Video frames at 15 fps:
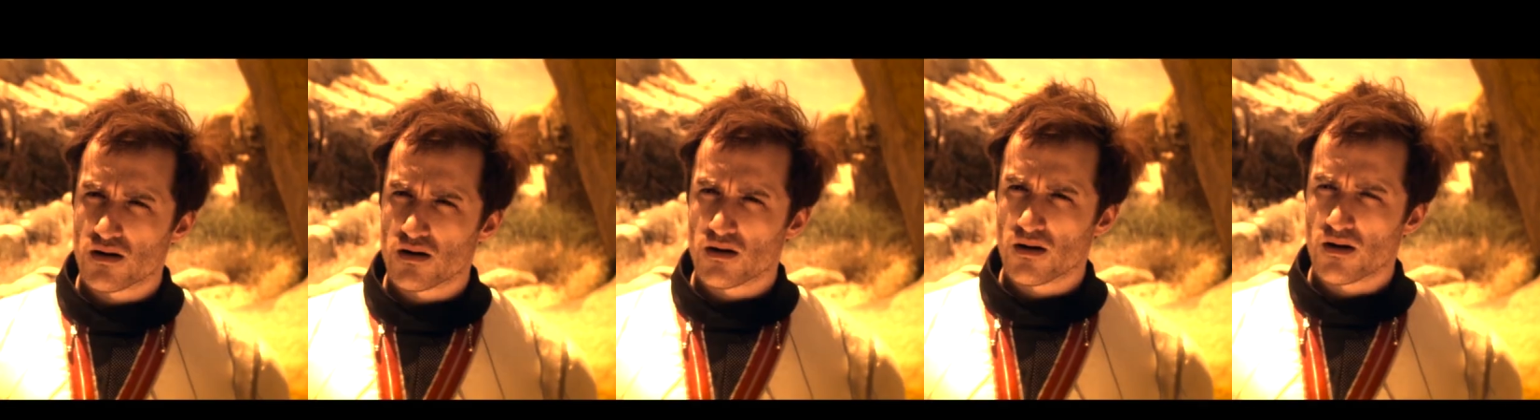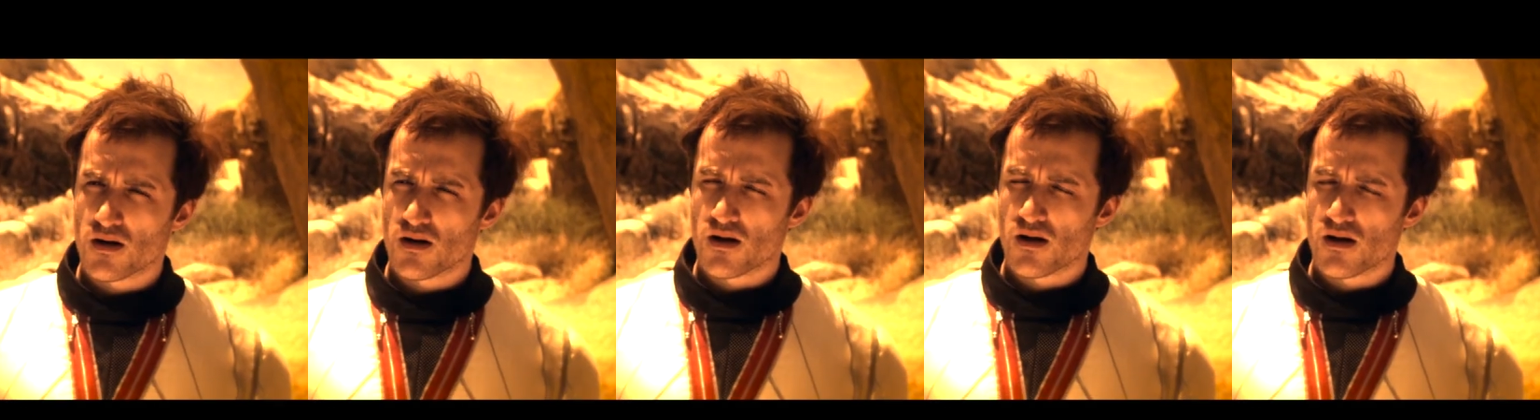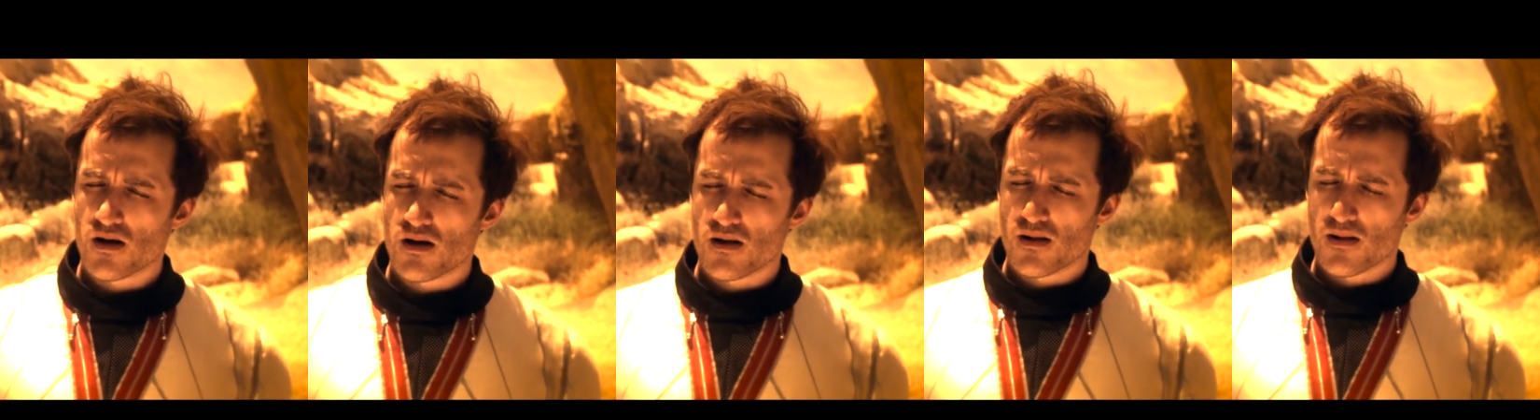A secret.
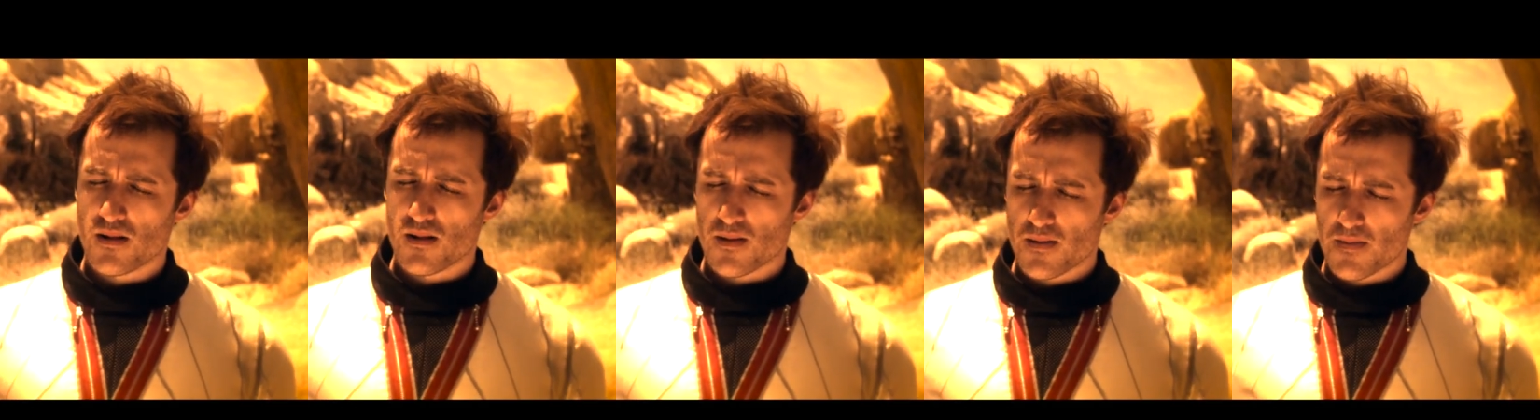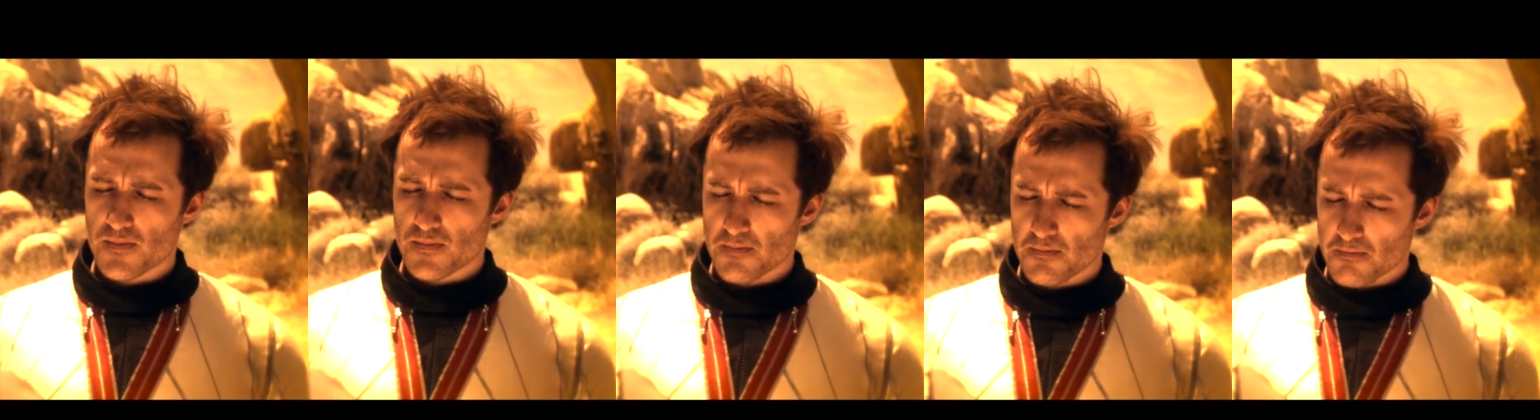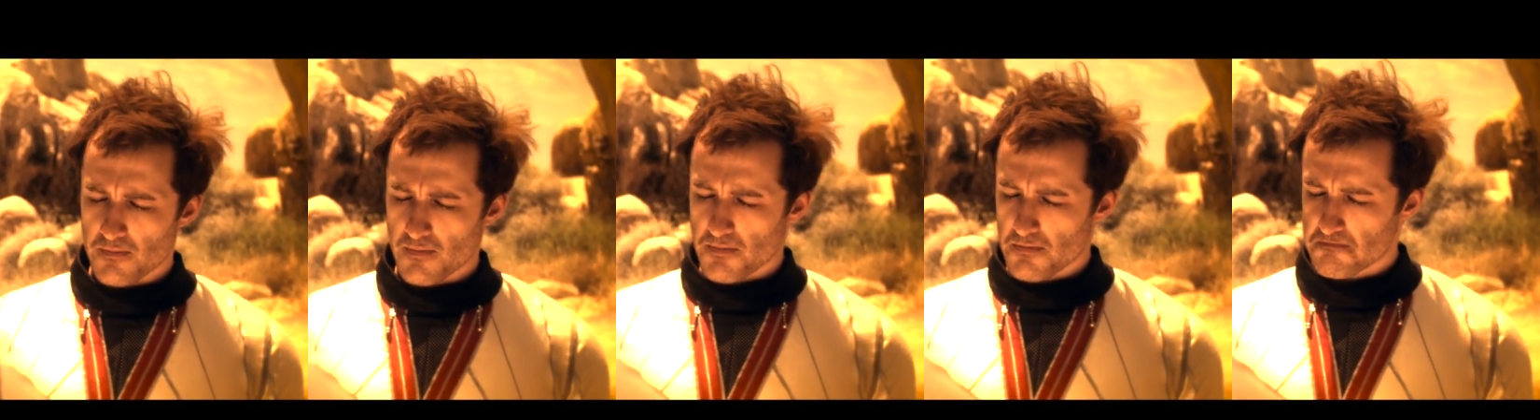
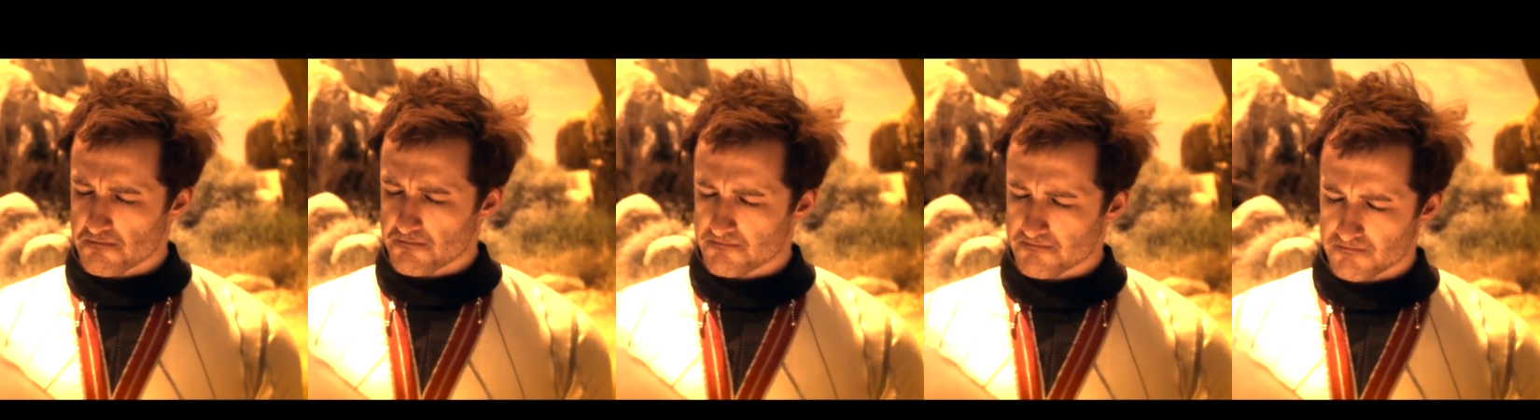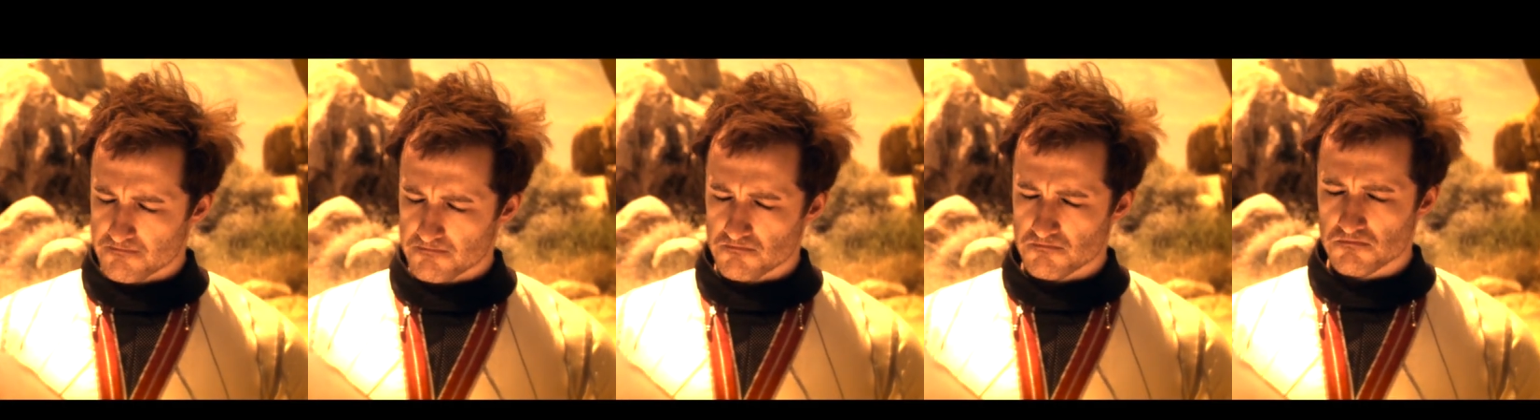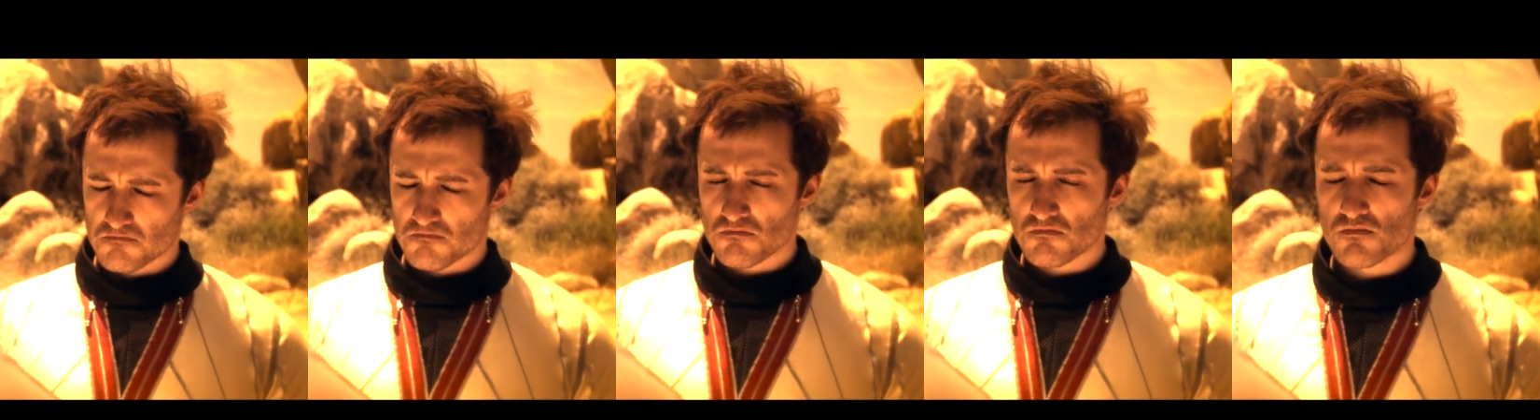Something only we would
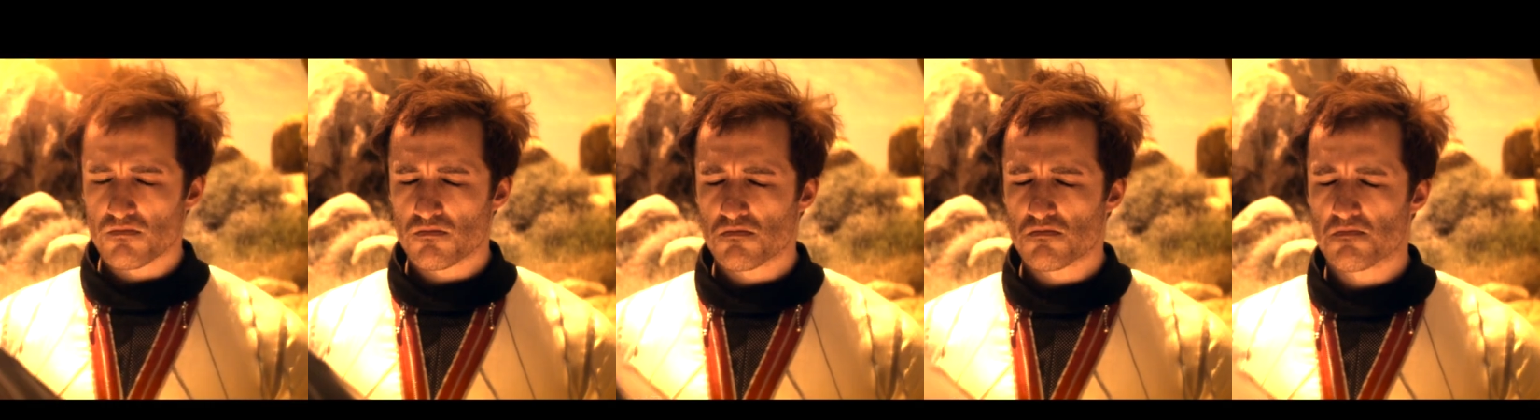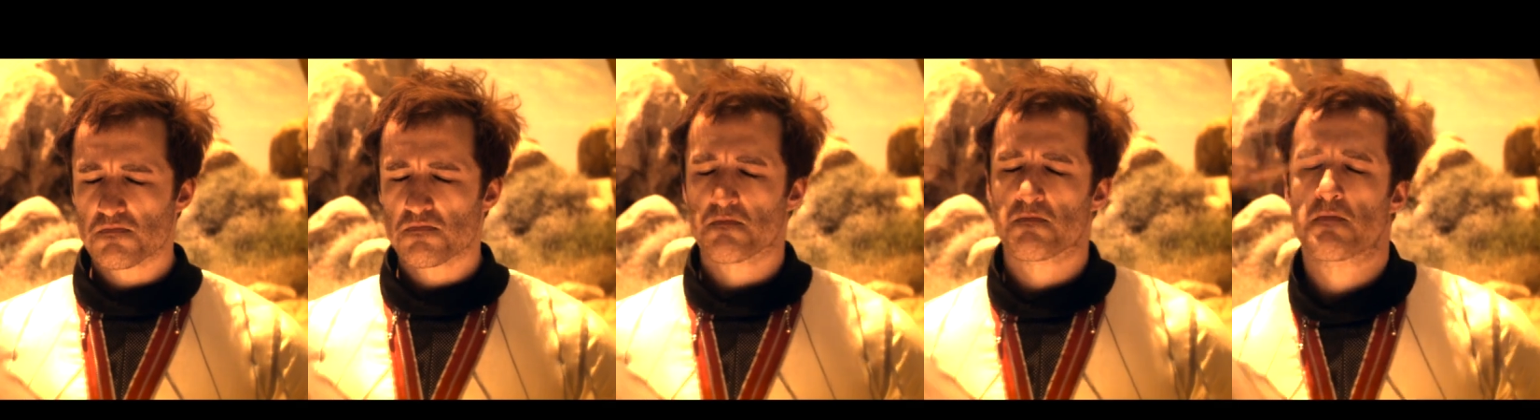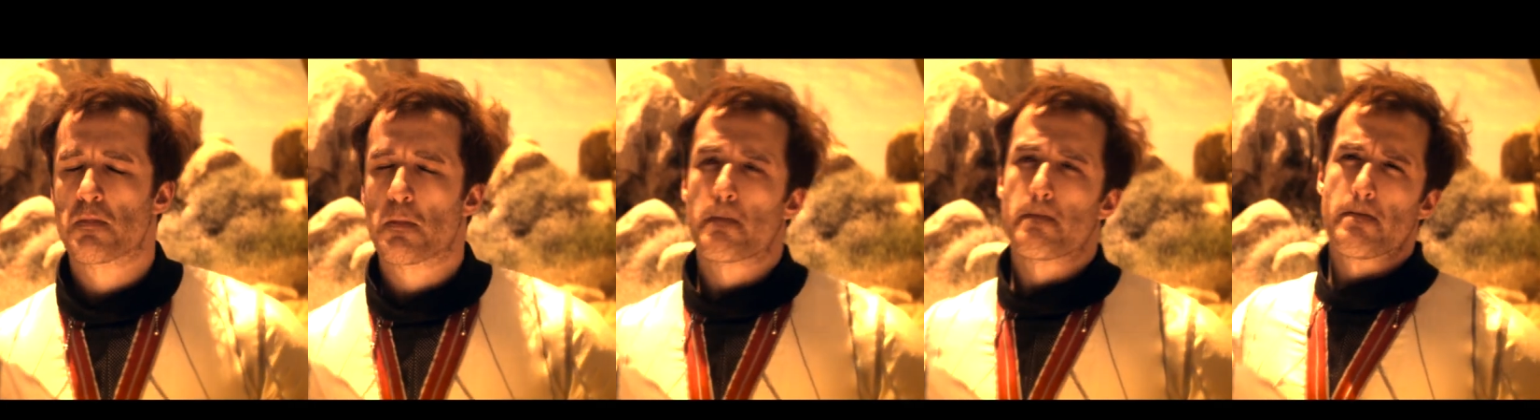know.
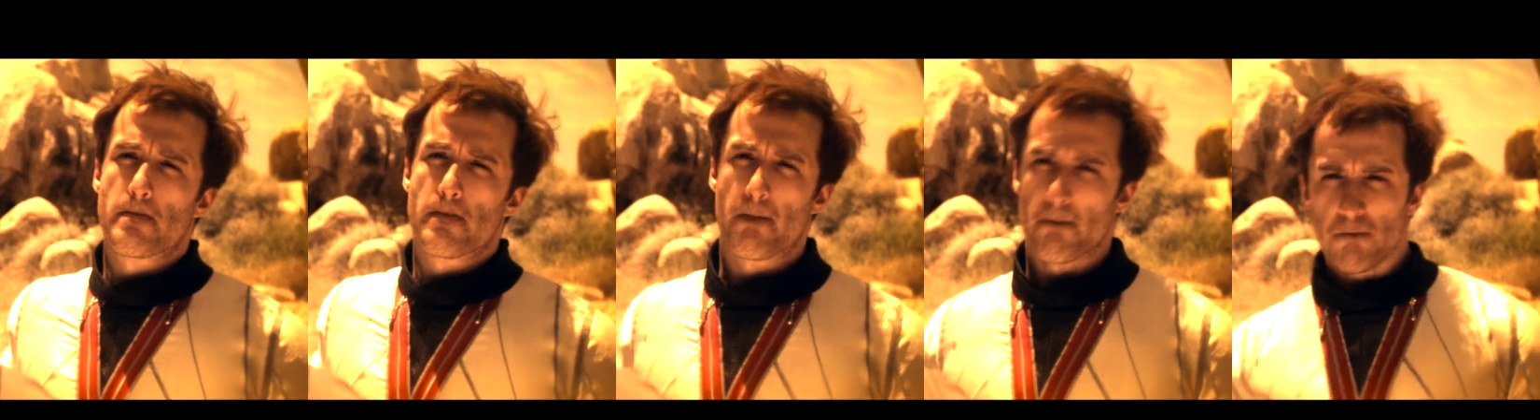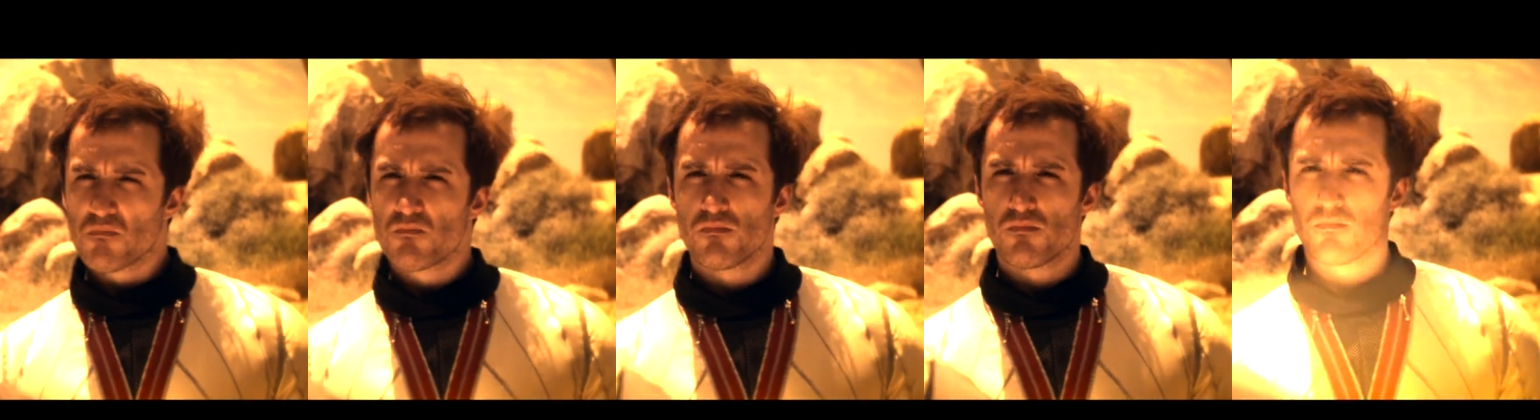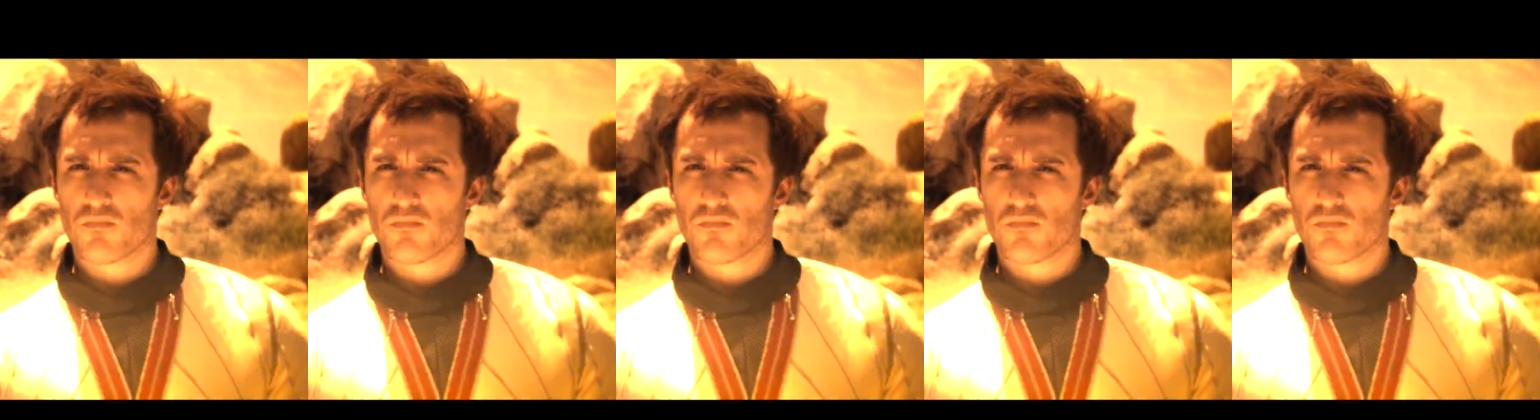Something we've never told